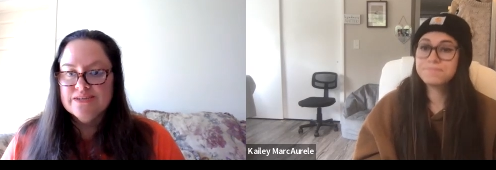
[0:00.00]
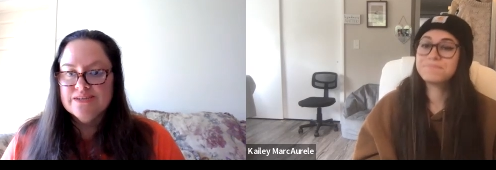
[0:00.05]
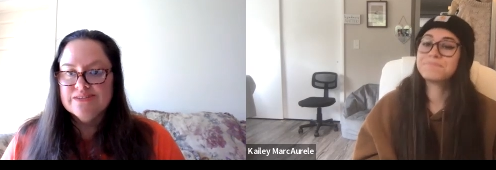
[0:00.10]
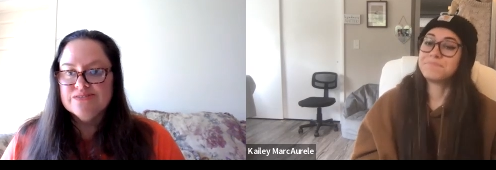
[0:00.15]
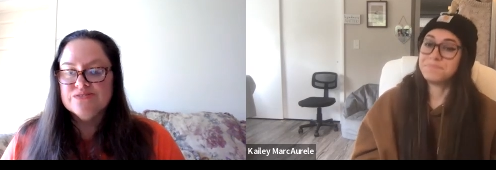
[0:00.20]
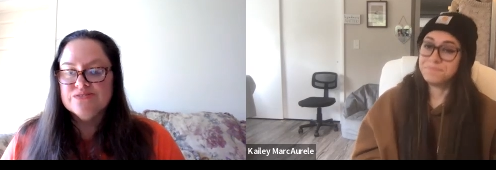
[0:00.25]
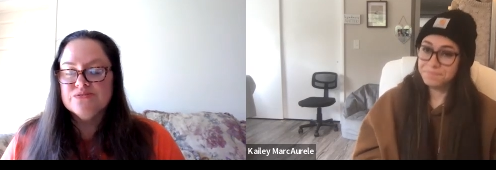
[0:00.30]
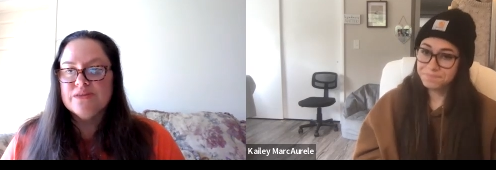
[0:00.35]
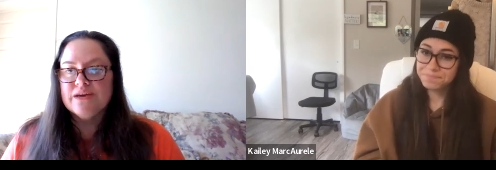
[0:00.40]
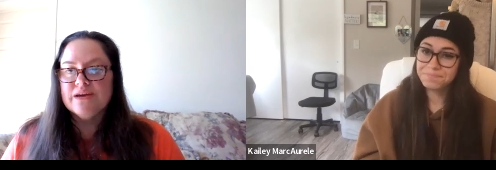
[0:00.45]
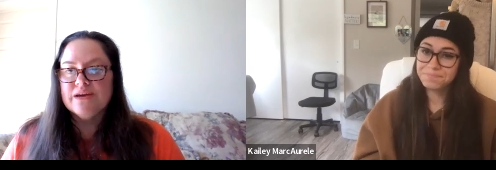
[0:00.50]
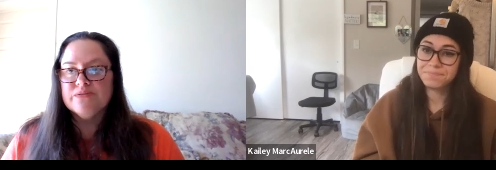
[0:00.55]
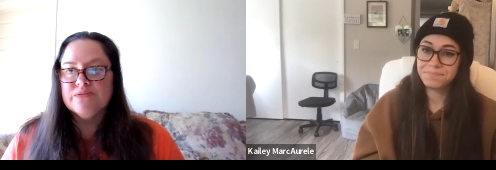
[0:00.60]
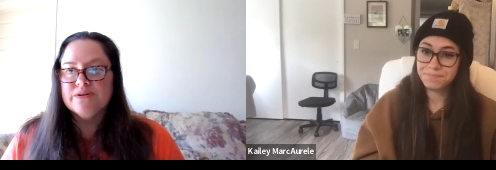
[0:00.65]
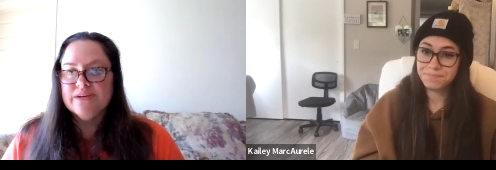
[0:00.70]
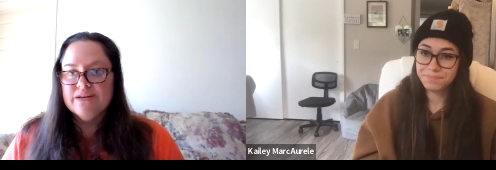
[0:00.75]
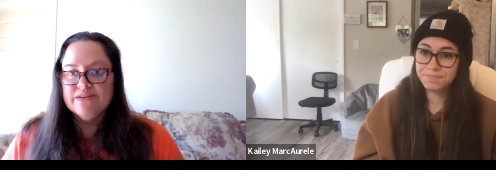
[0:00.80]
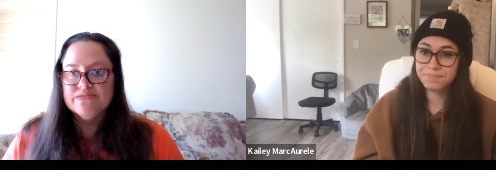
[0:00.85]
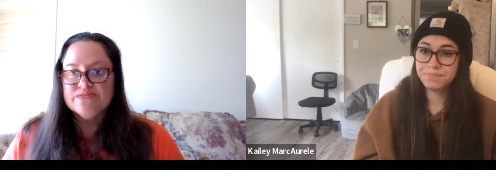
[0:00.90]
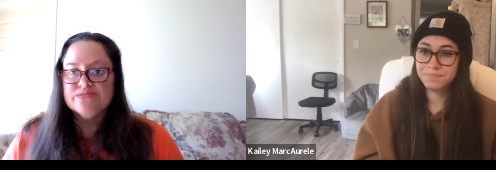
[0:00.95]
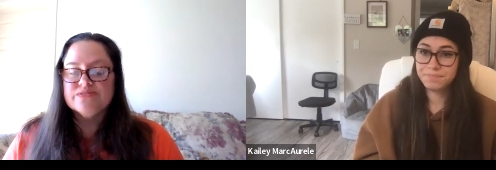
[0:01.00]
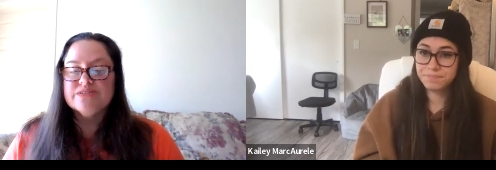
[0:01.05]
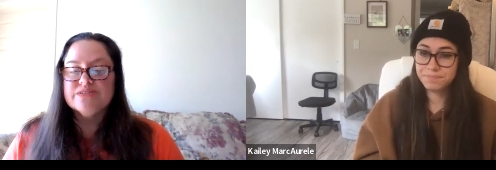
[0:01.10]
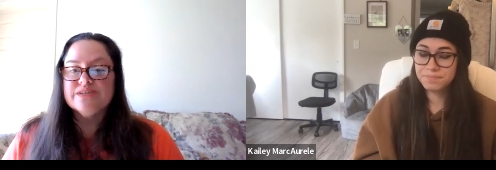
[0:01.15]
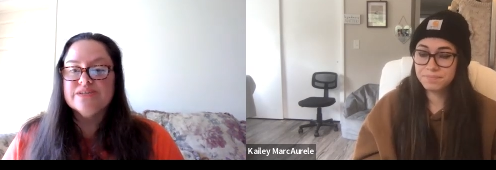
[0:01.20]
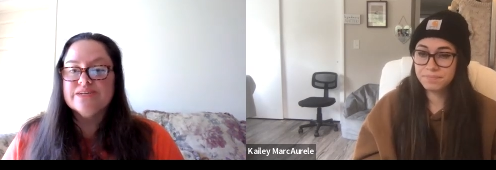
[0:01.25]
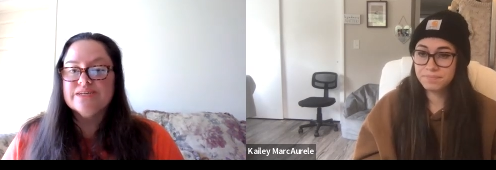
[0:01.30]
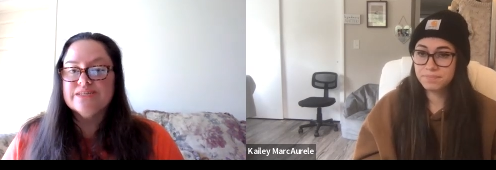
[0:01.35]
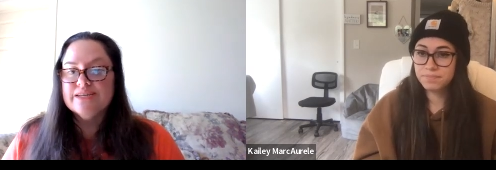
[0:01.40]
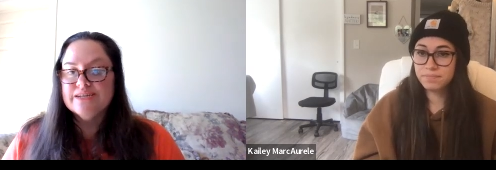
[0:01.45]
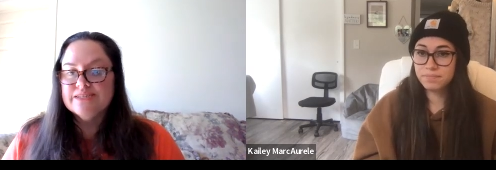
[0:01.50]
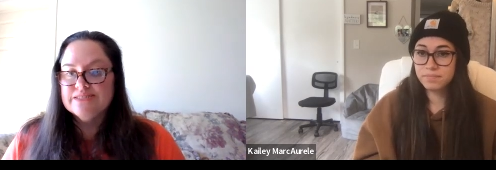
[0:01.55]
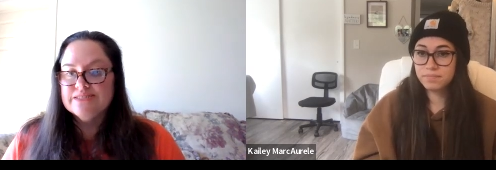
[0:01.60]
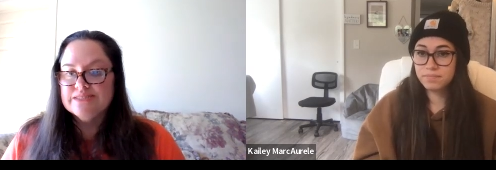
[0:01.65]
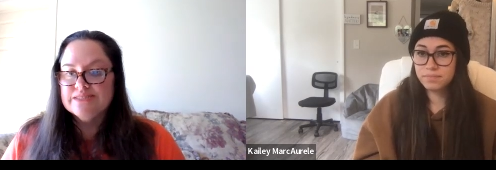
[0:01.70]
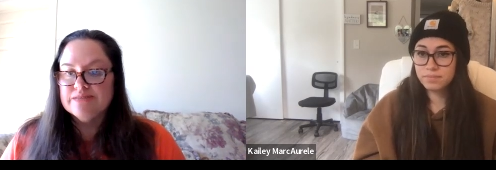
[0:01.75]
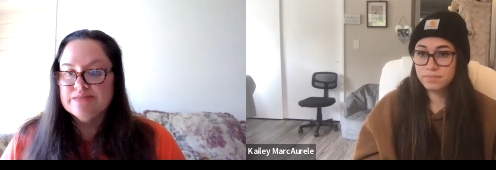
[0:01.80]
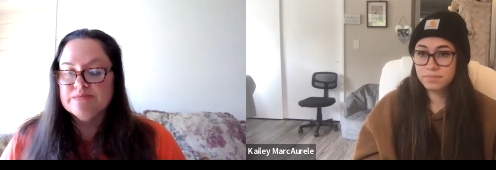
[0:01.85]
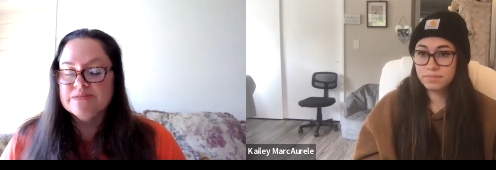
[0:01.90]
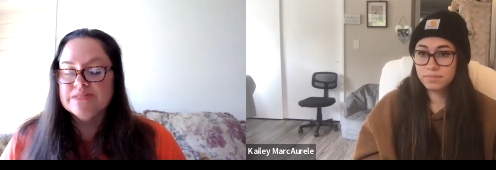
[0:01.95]
Speaker 1: is so that way others can
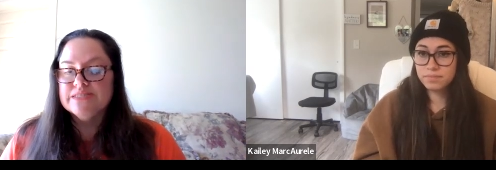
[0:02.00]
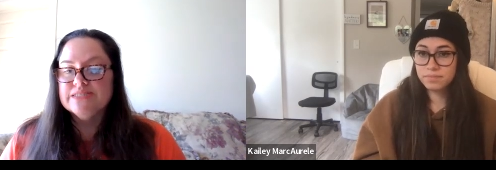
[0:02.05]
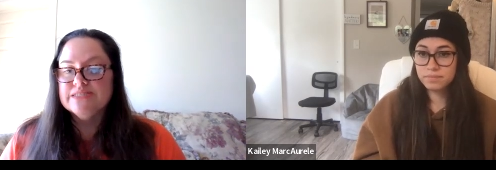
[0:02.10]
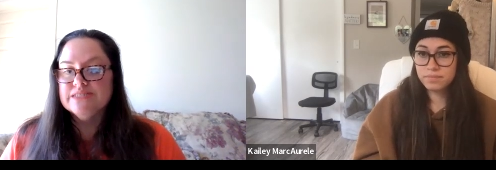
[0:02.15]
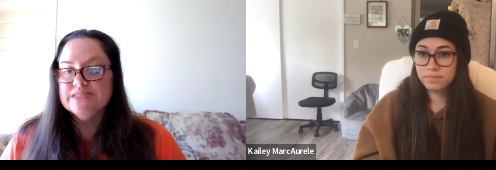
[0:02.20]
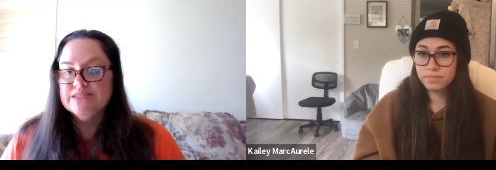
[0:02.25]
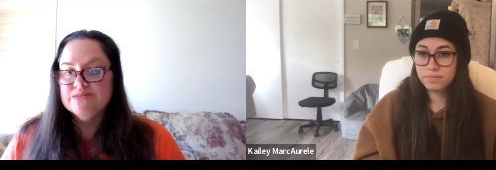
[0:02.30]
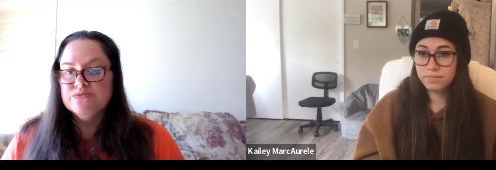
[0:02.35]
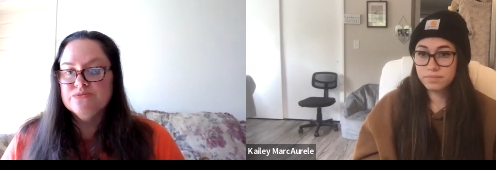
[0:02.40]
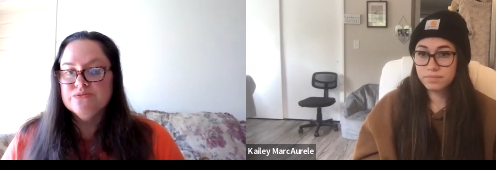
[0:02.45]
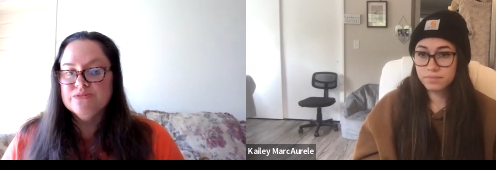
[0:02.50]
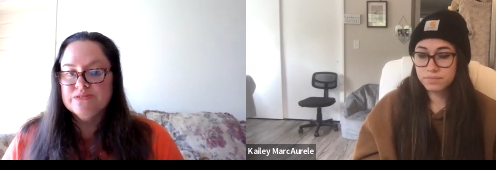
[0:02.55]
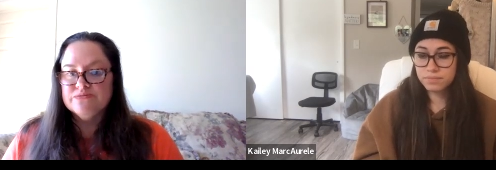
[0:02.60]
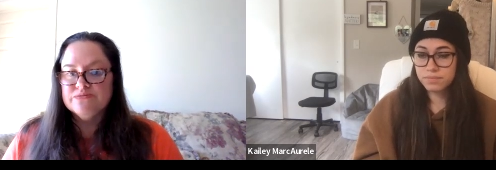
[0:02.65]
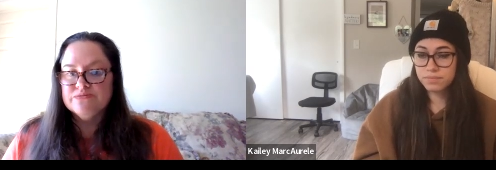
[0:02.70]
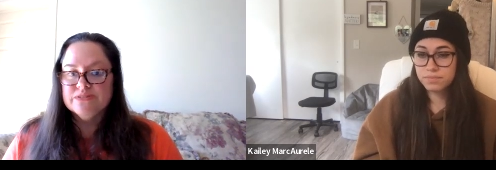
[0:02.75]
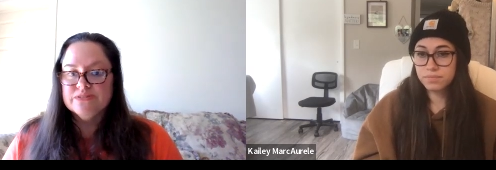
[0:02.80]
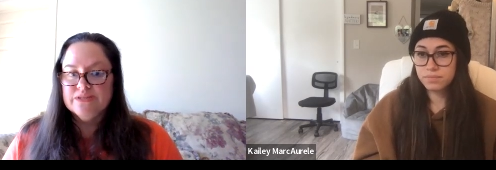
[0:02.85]
connect to them and see who they